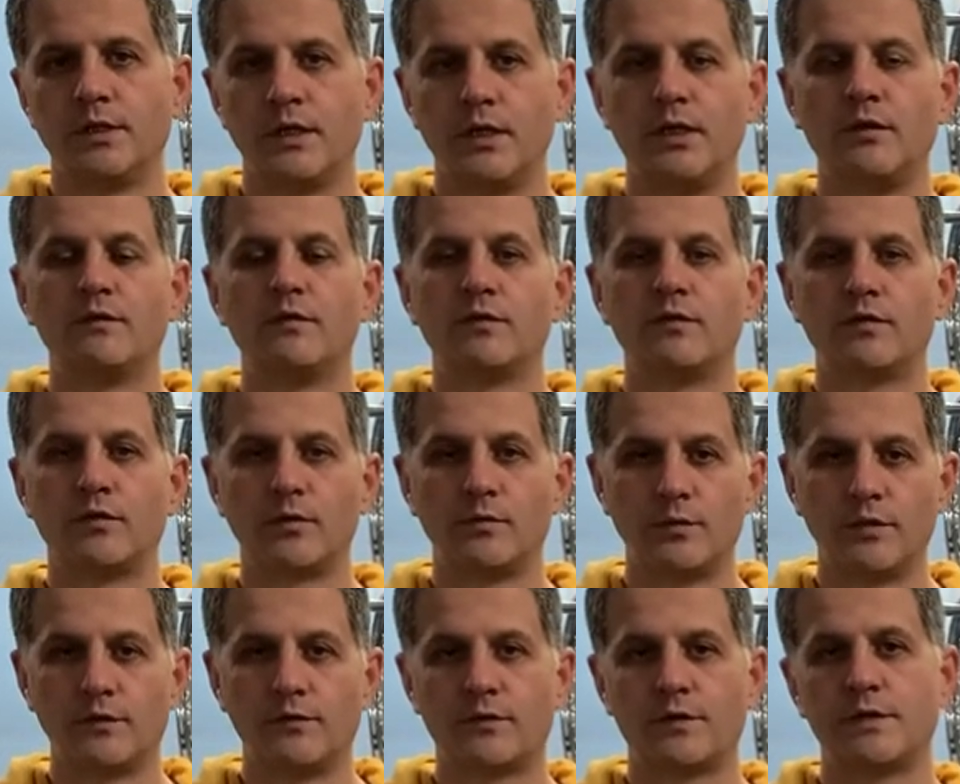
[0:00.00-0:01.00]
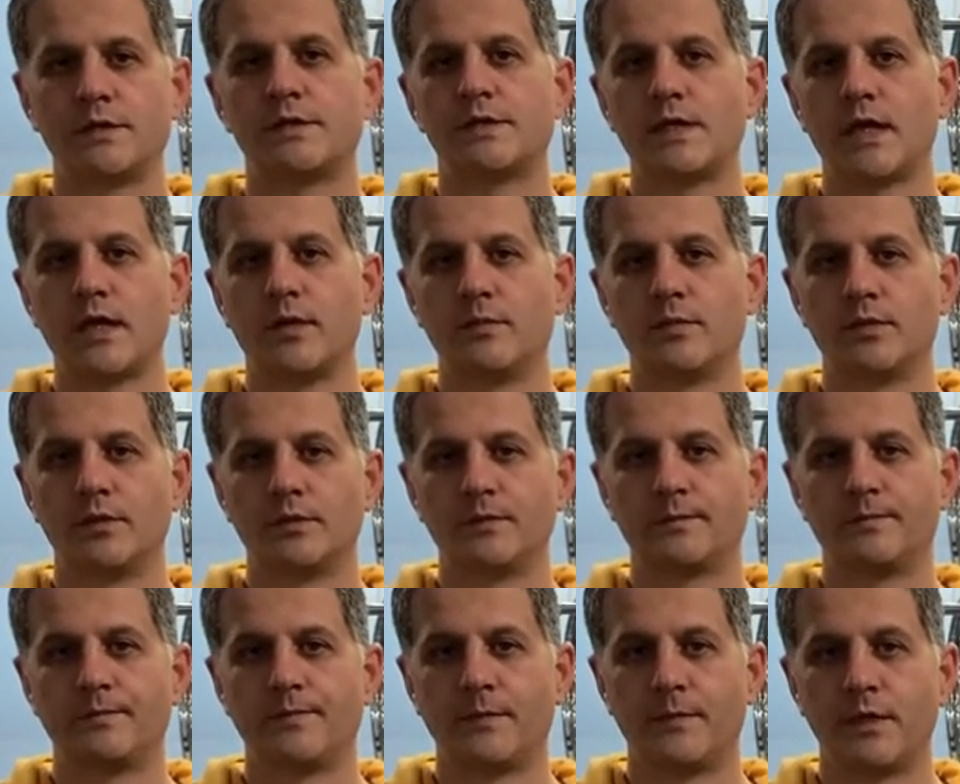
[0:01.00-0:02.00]
even from the first time.
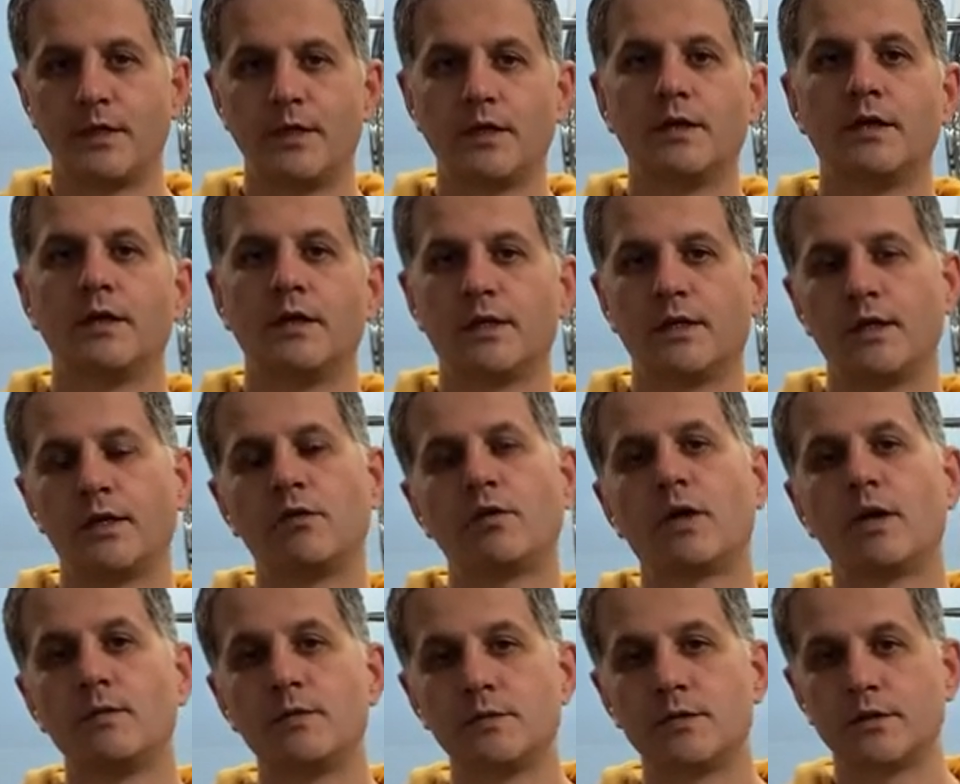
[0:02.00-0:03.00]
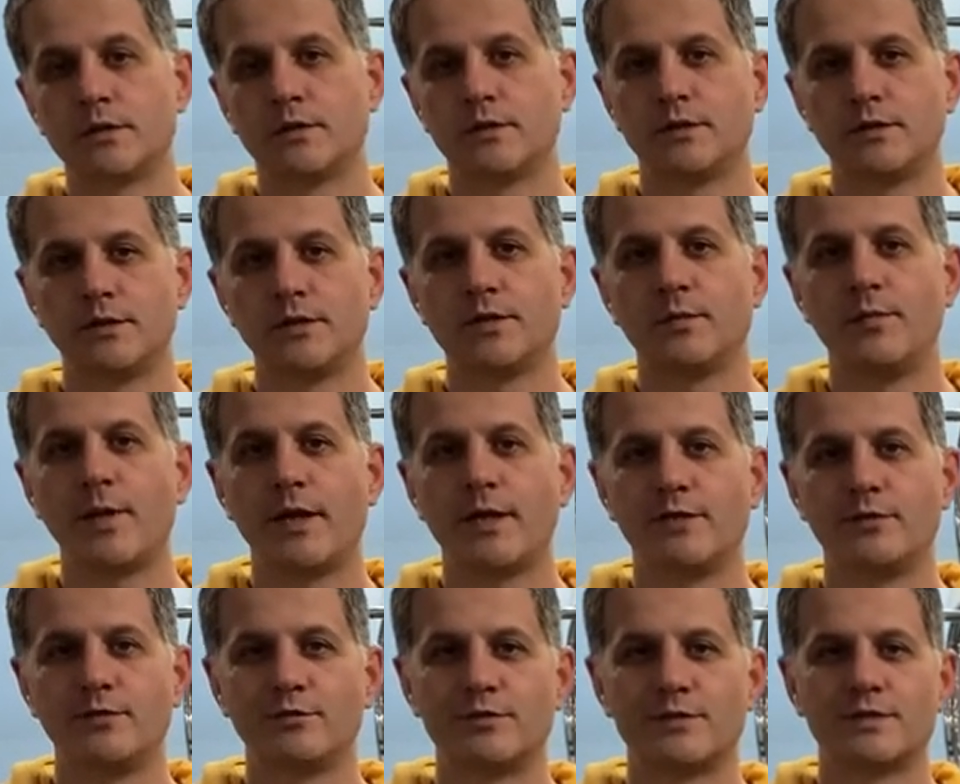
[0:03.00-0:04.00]
And now comes the
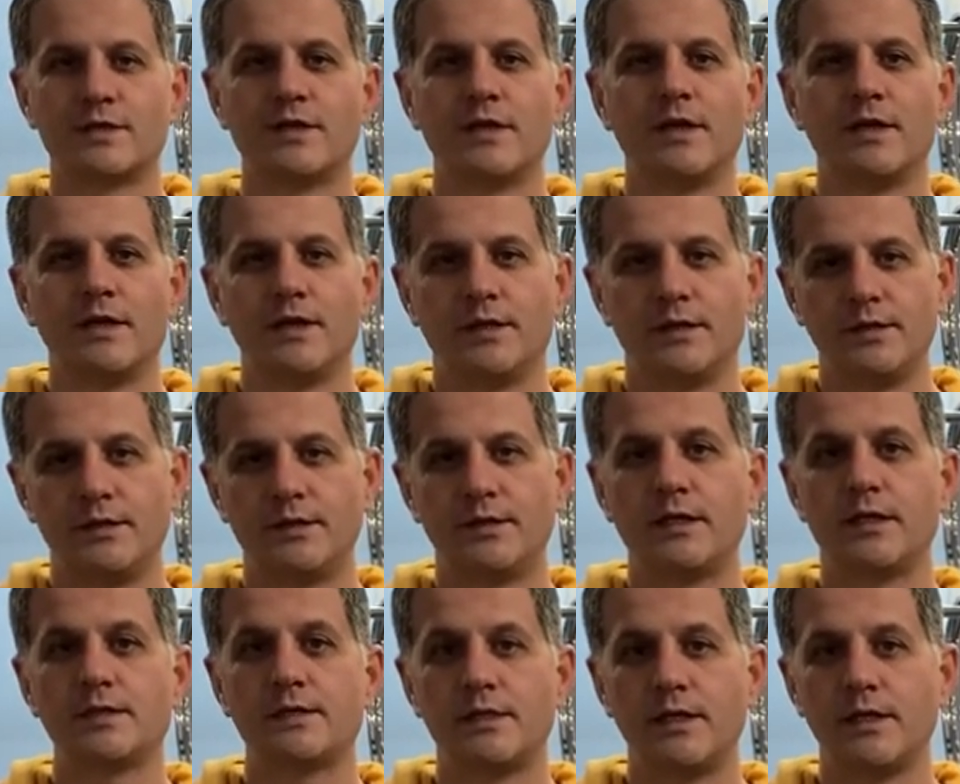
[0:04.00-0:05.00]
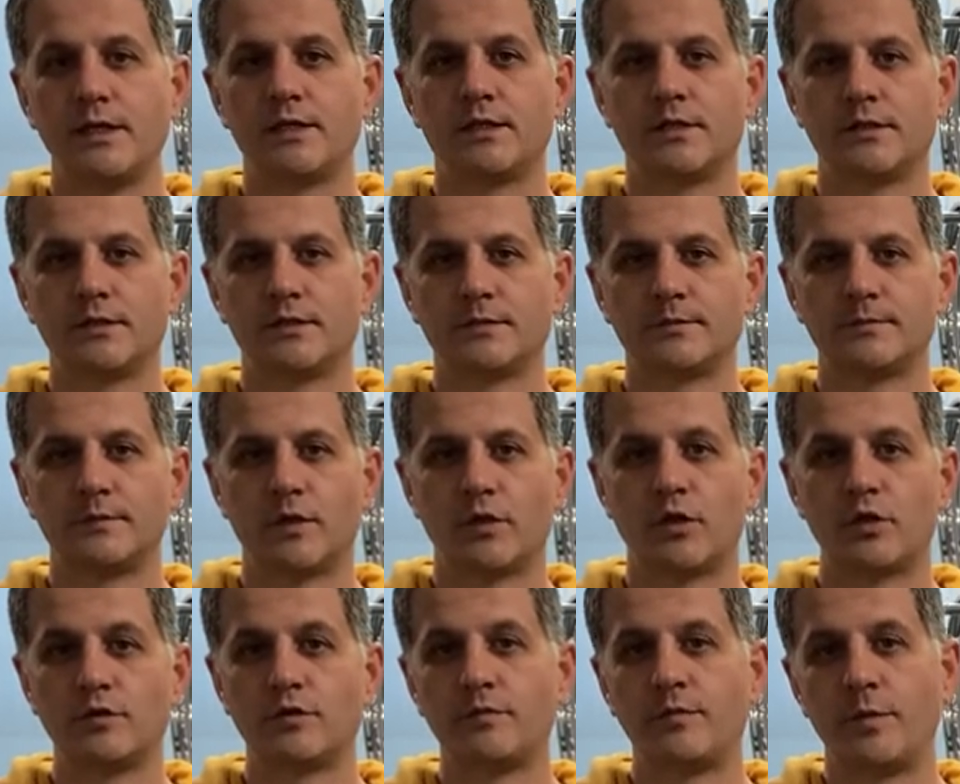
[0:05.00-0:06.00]
bad news. It does take a
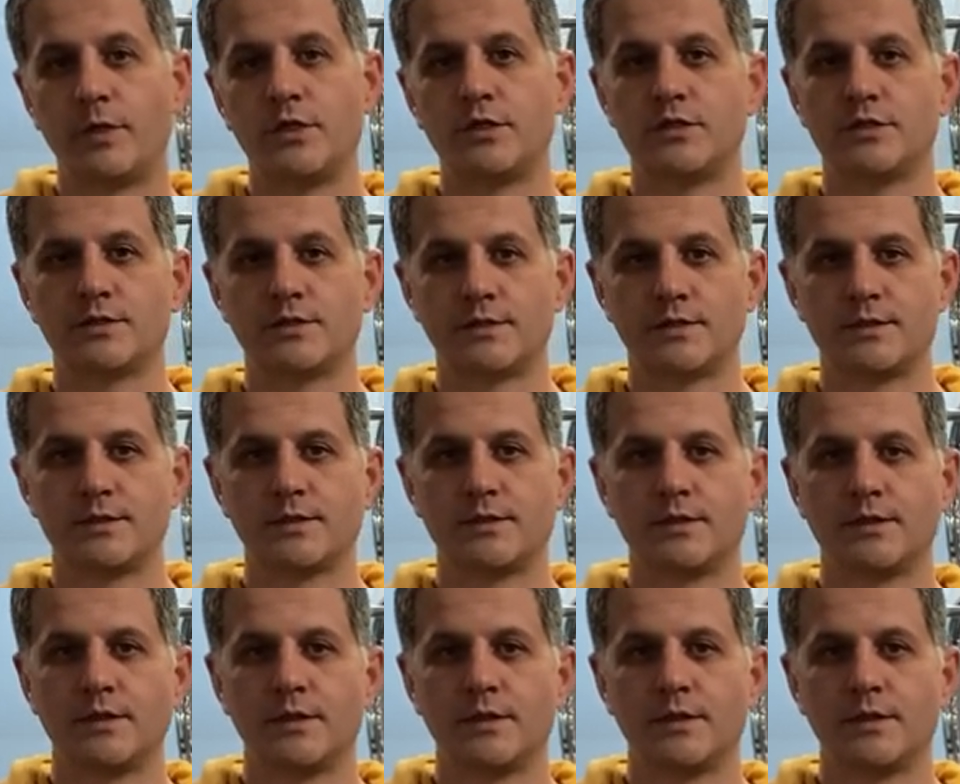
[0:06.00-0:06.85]
lot of patience.